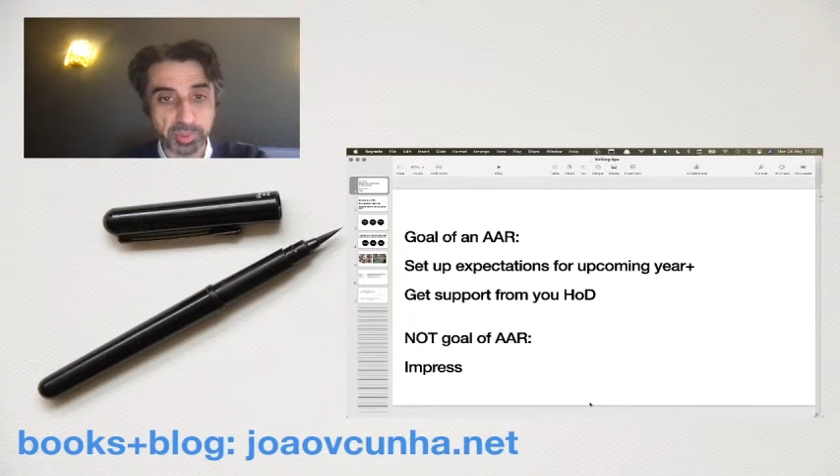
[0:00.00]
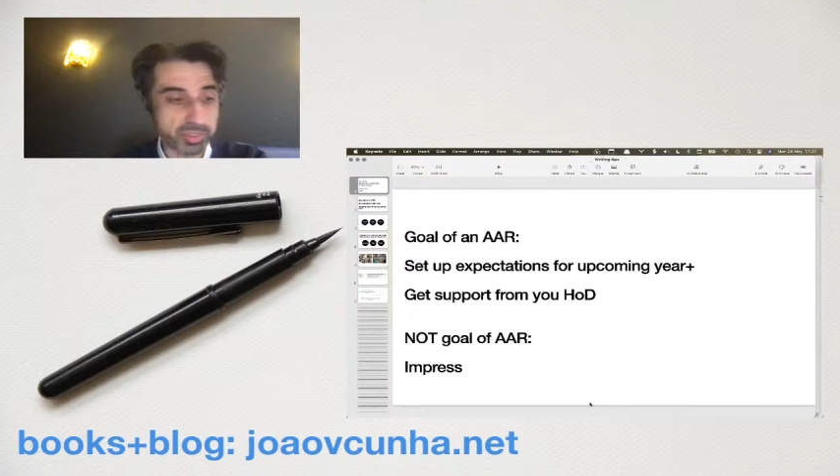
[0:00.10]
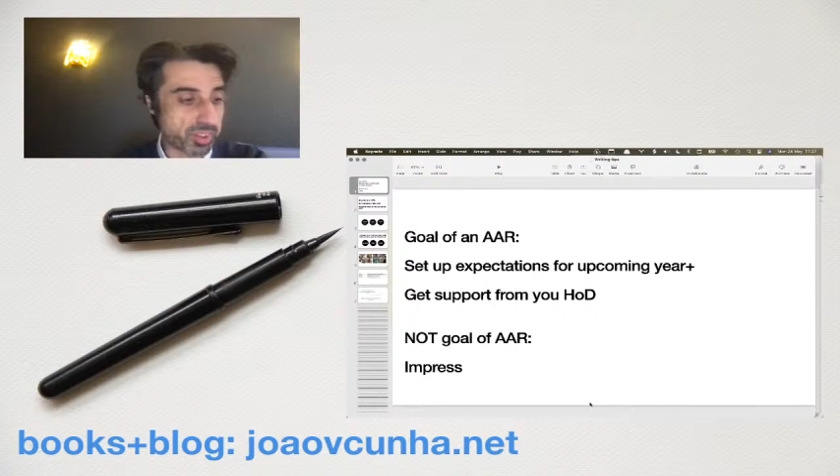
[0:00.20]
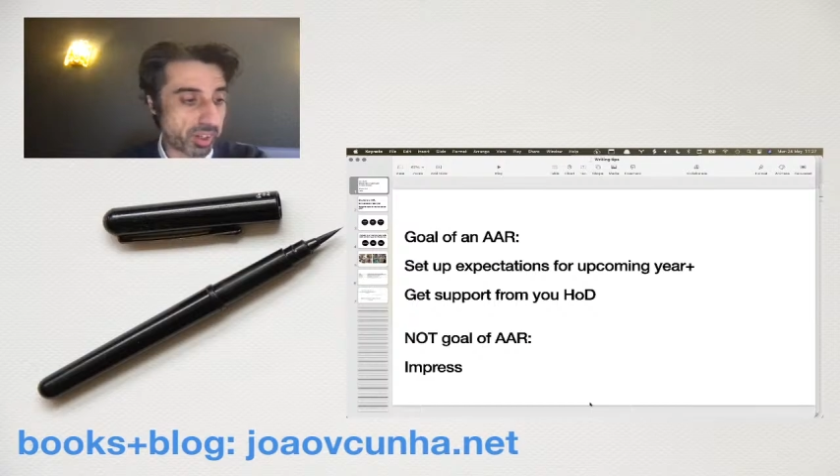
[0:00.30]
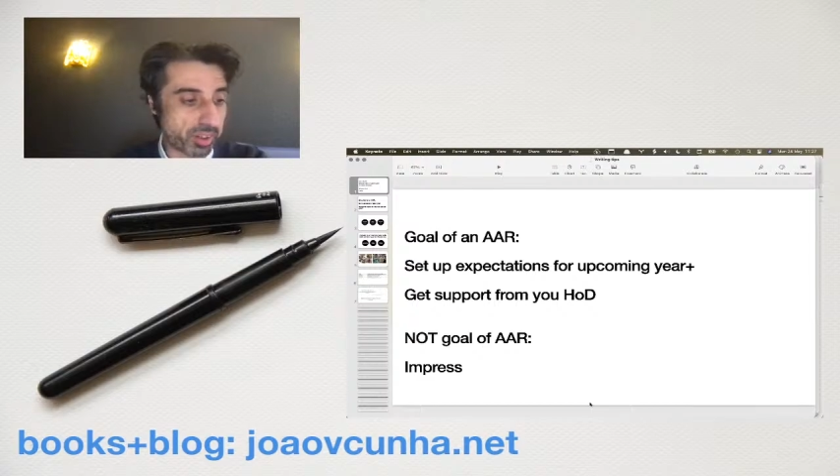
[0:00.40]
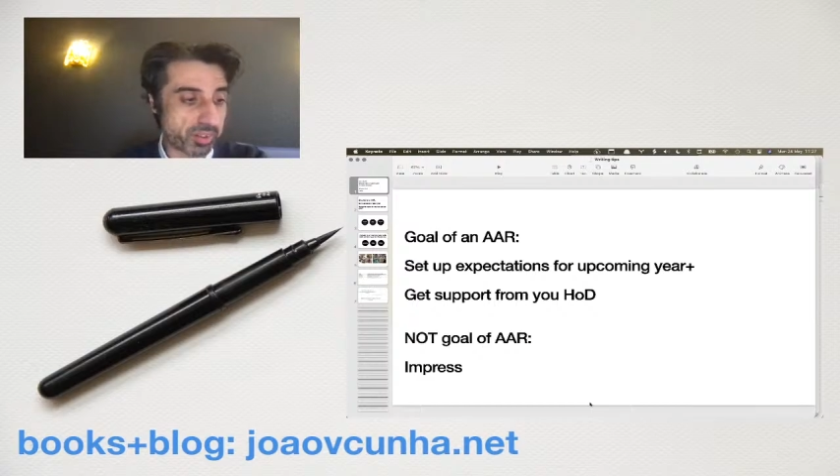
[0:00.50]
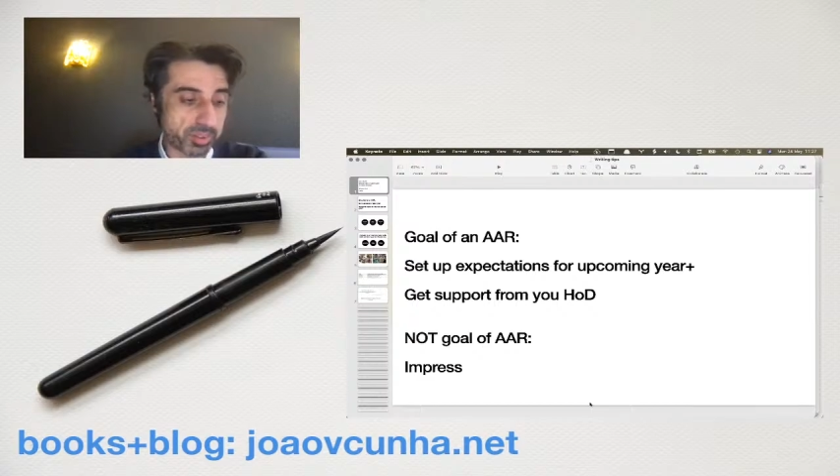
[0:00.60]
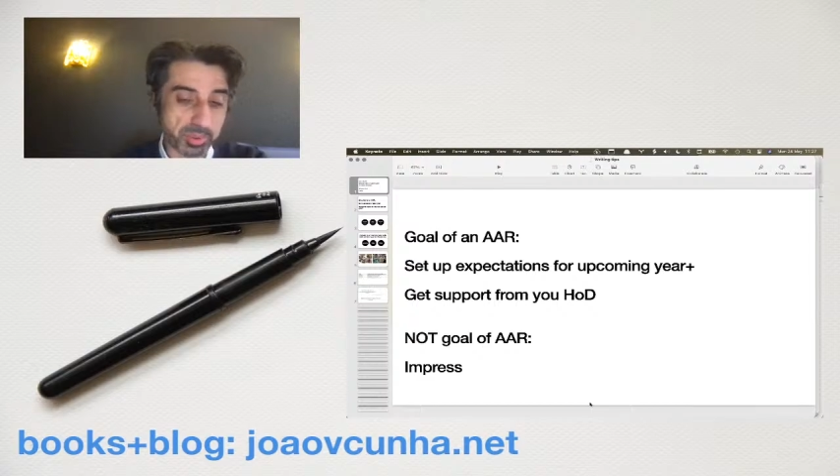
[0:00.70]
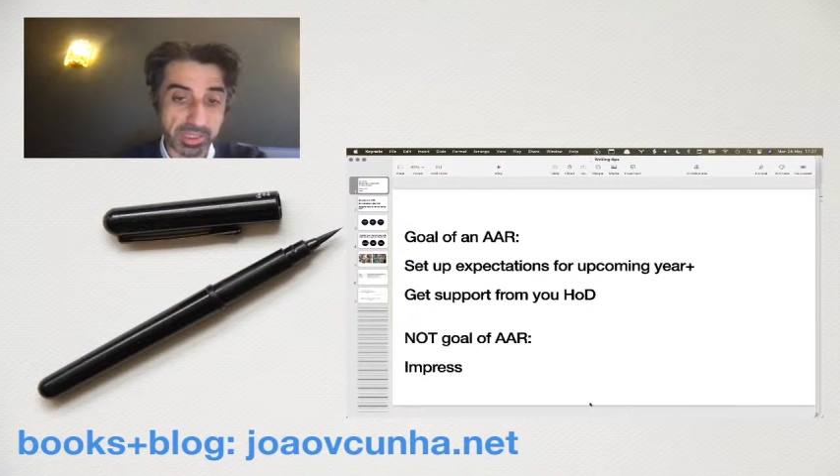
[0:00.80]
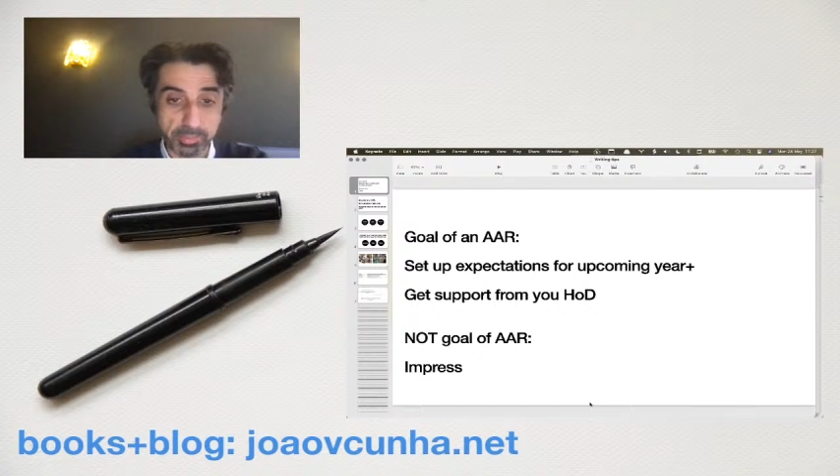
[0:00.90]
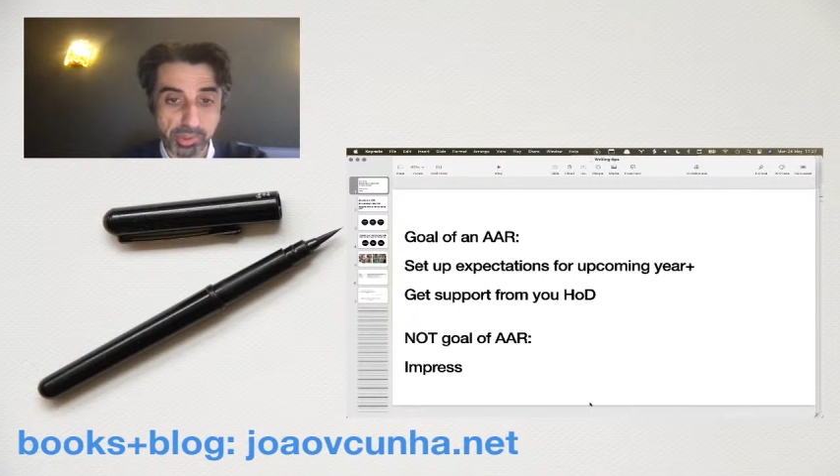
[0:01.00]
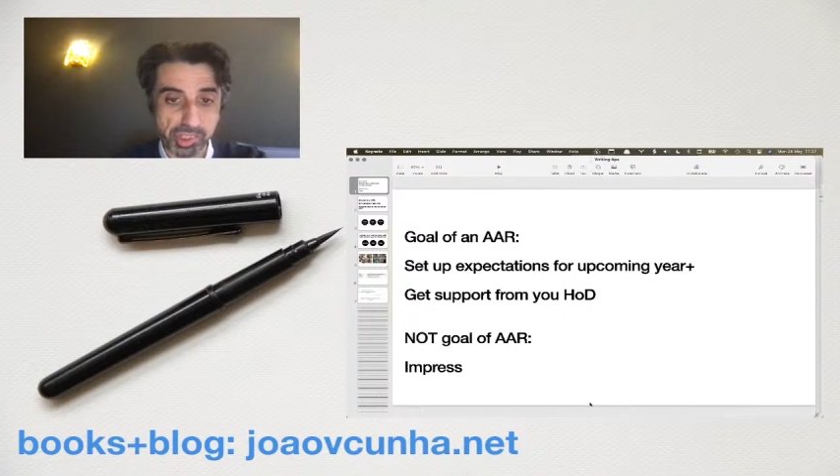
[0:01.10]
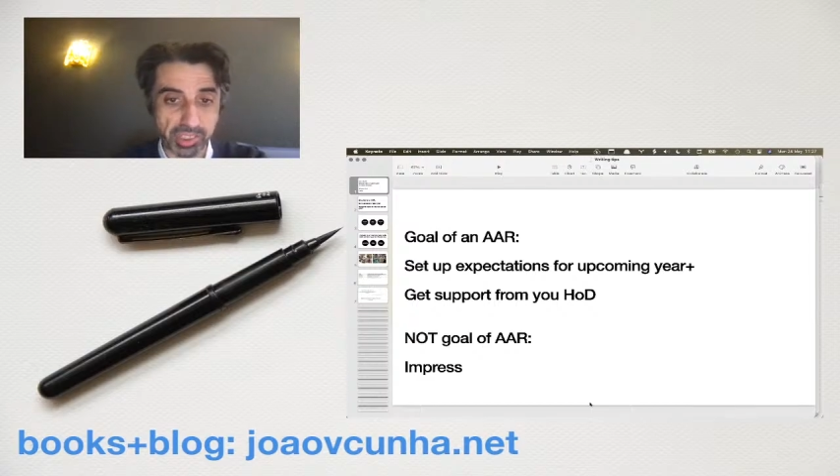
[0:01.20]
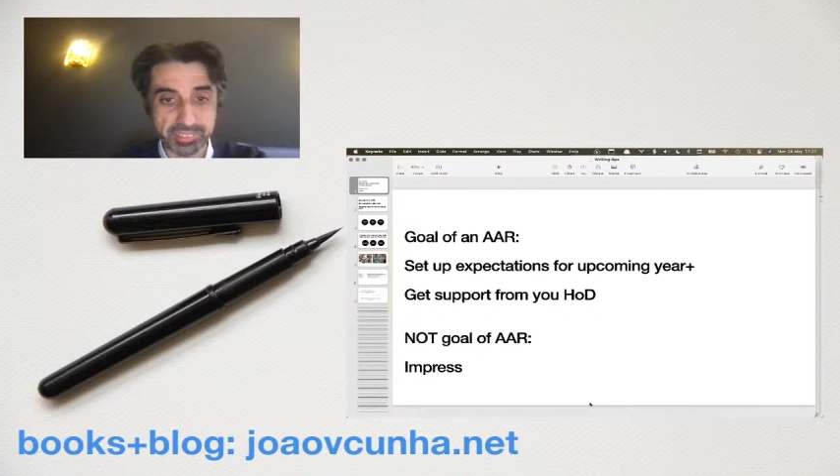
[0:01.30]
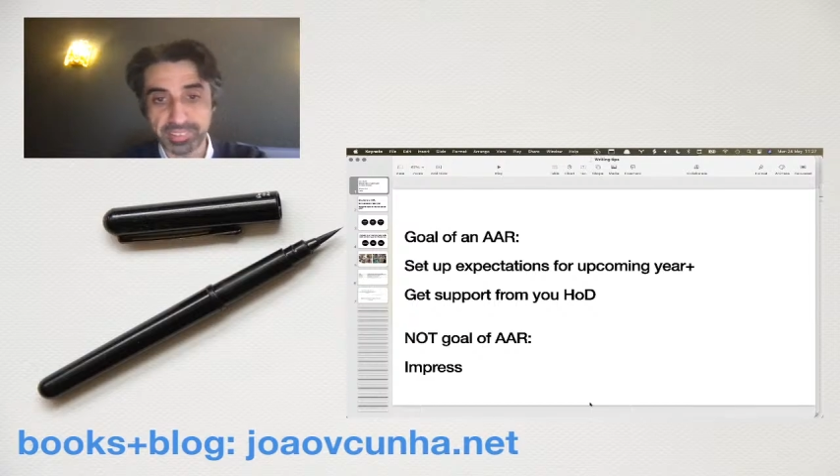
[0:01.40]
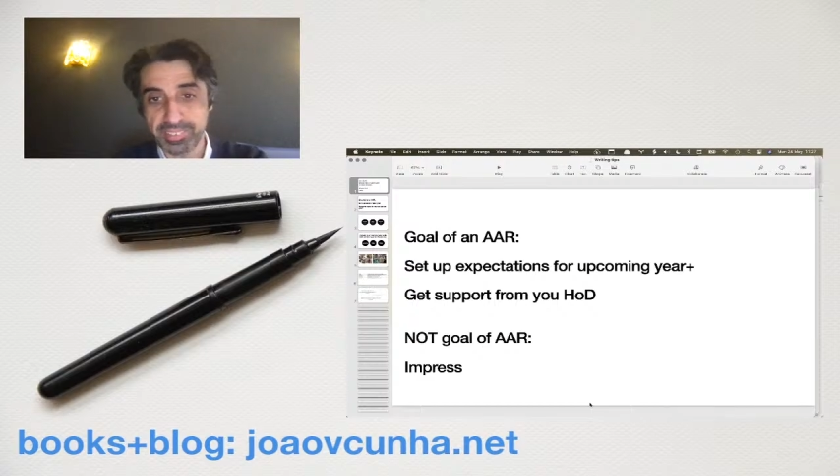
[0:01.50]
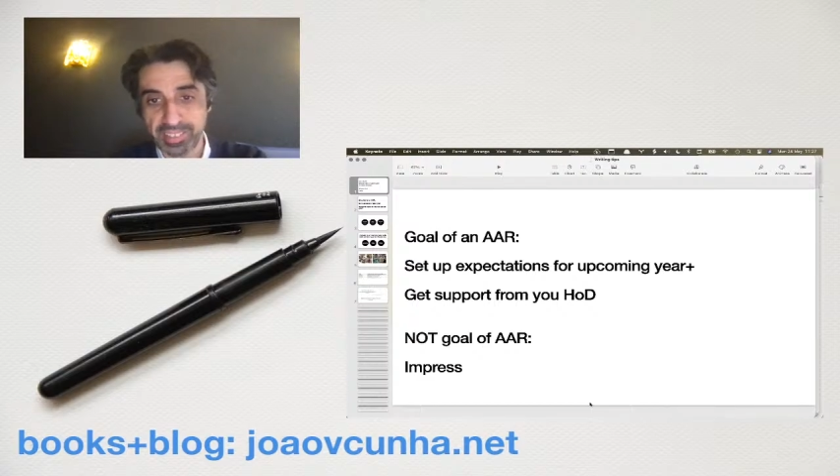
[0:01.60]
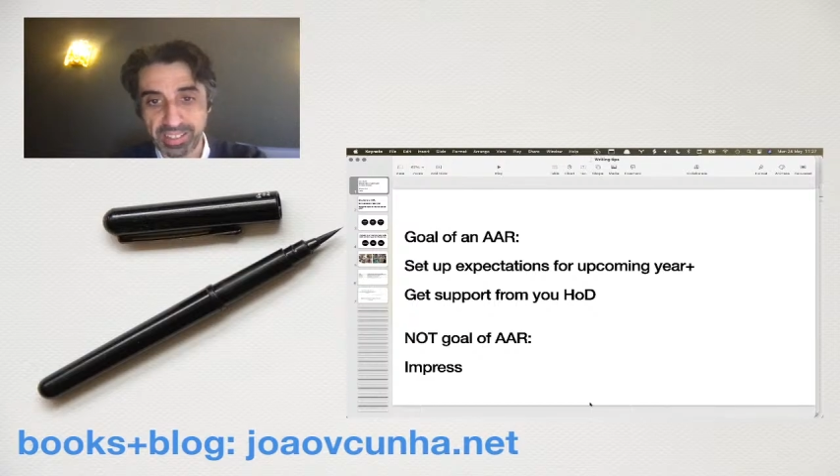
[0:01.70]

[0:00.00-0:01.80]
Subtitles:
Those are really appreciated.